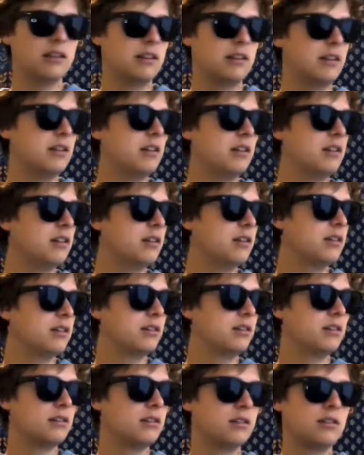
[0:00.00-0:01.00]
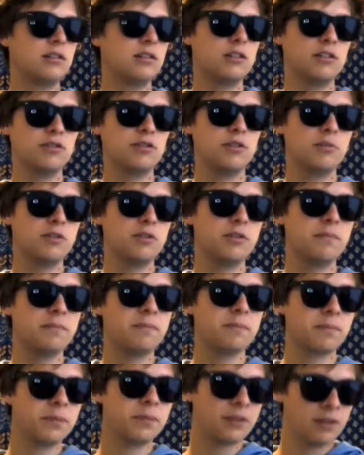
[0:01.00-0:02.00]
the description.
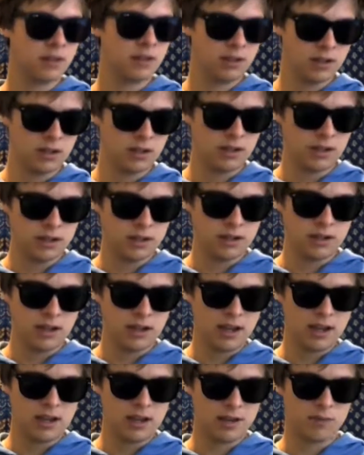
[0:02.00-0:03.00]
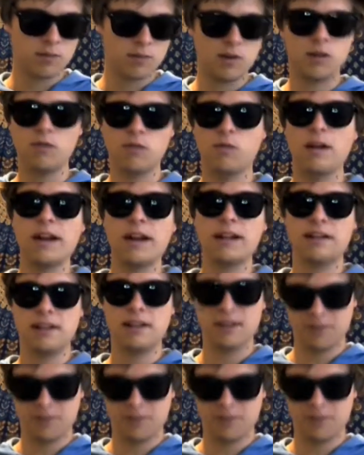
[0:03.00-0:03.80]
And we're on Reddit and